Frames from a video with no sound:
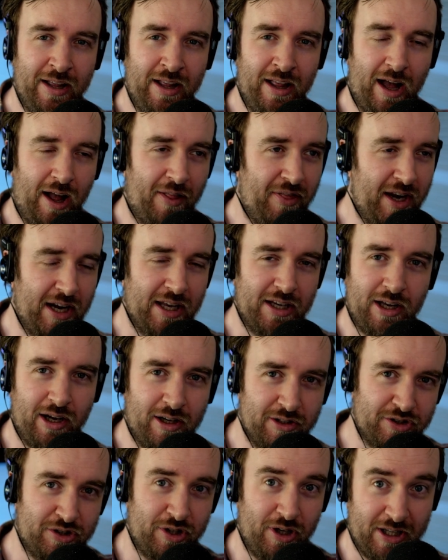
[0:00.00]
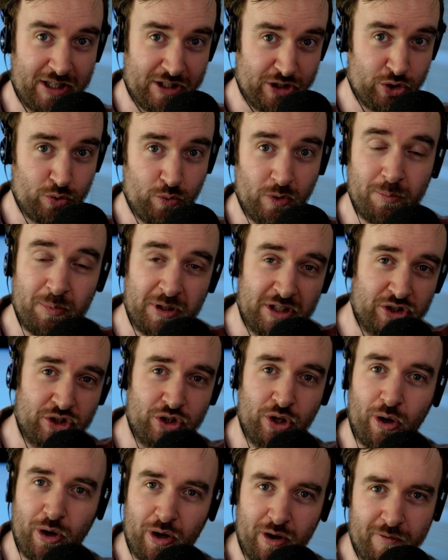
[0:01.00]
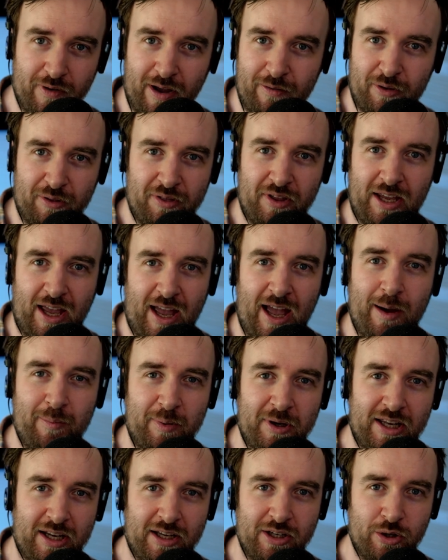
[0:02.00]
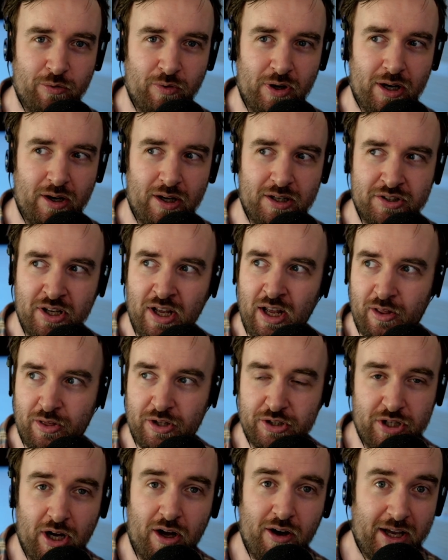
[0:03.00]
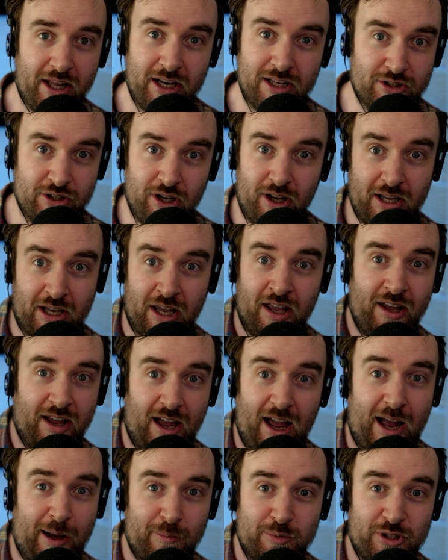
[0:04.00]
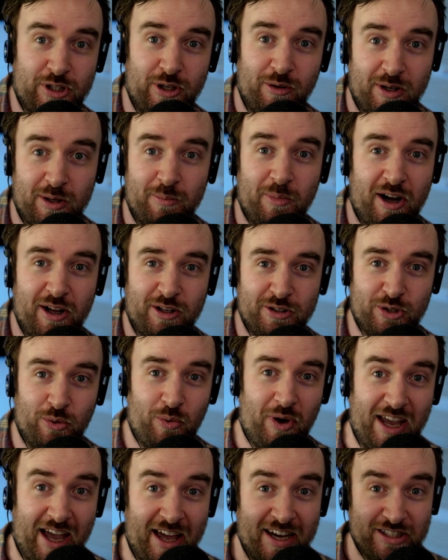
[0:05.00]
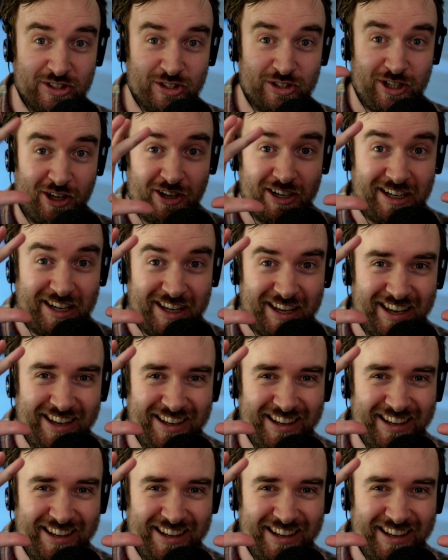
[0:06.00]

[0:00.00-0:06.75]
and then it cuts to like a sweeping shot of everything happening, and you realize the target is like absolutely miles away and it's tiny.